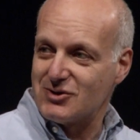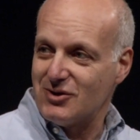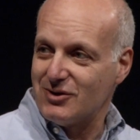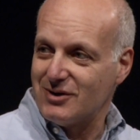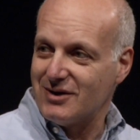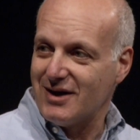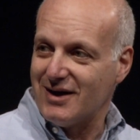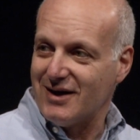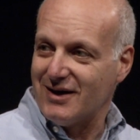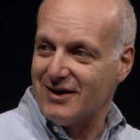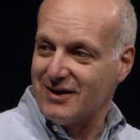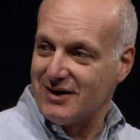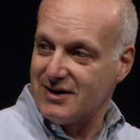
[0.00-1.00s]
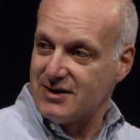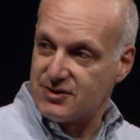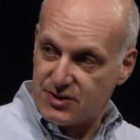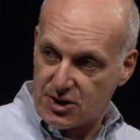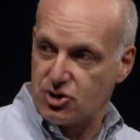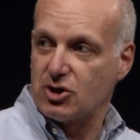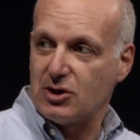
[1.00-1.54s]
is
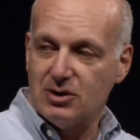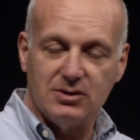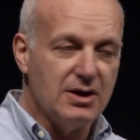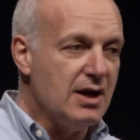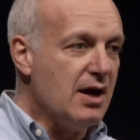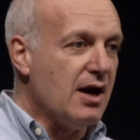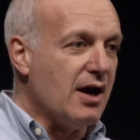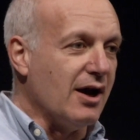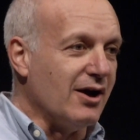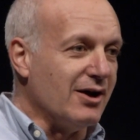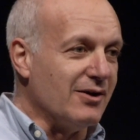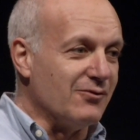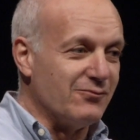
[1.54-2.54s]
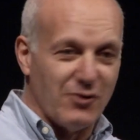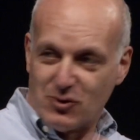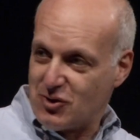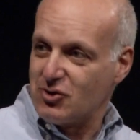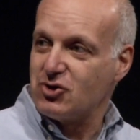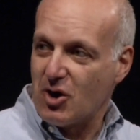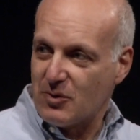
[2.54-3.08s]
digital.
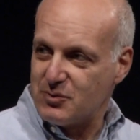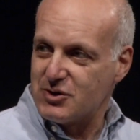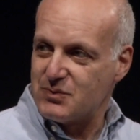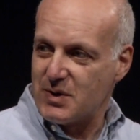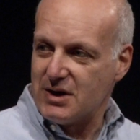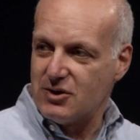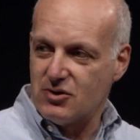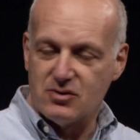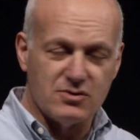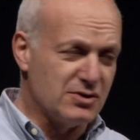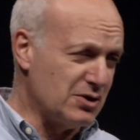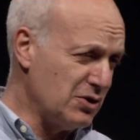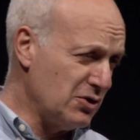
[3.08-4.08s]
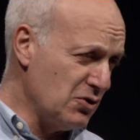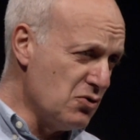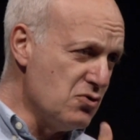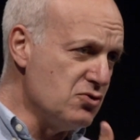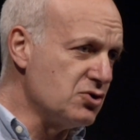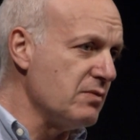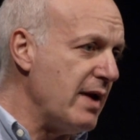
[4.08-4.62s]
Photoshop has been used.
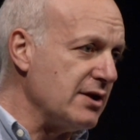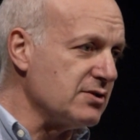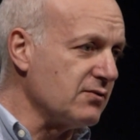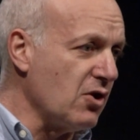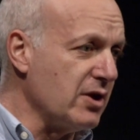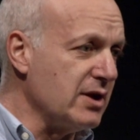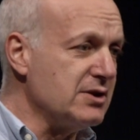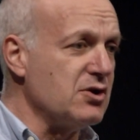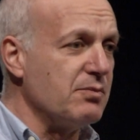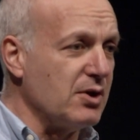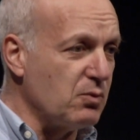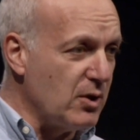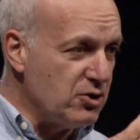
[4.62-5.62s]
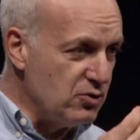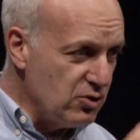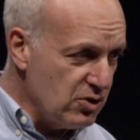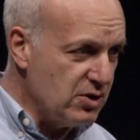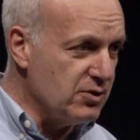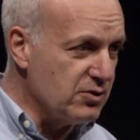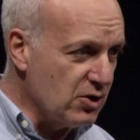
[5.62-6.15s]
Huge amounts have gone into it. But when you
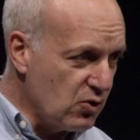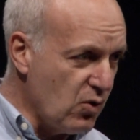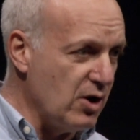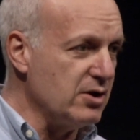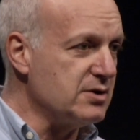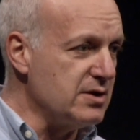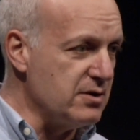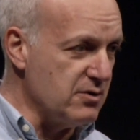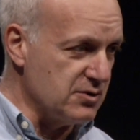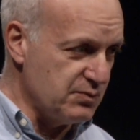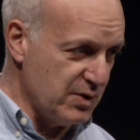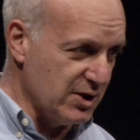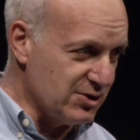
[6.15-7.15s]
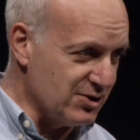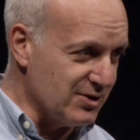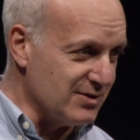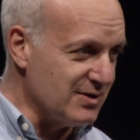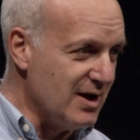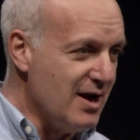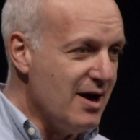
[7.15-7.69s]
look at the quality of those
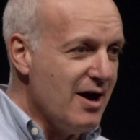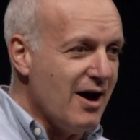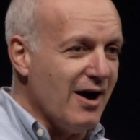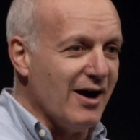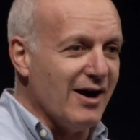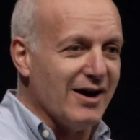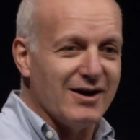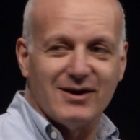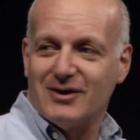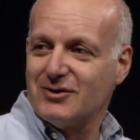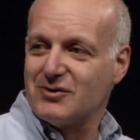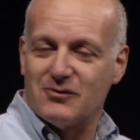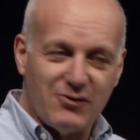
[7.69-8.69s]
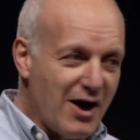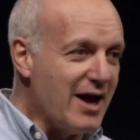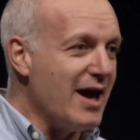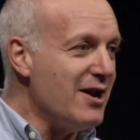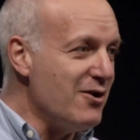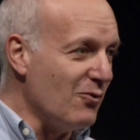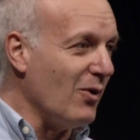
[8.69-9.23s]
pictures, I defy
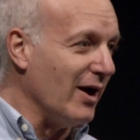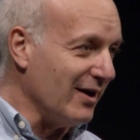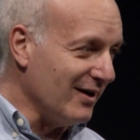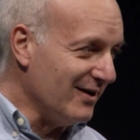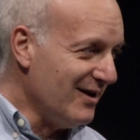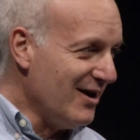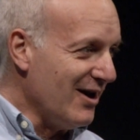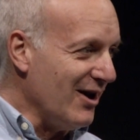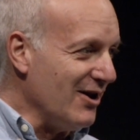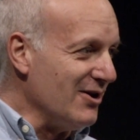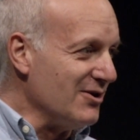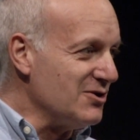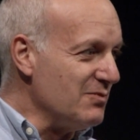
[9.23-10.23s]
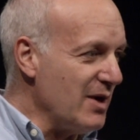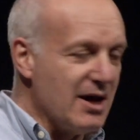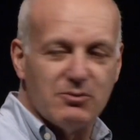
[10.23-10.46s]
anyone to be